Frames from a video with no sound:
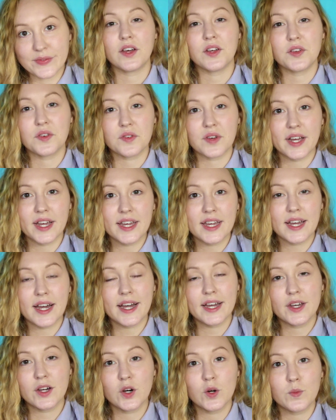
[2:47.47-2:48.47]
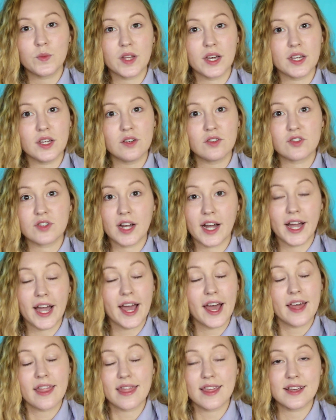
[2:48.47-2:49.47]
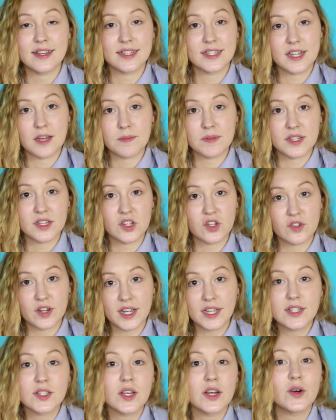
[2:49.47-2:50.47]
Alright, I hope that you try these tips and tricks,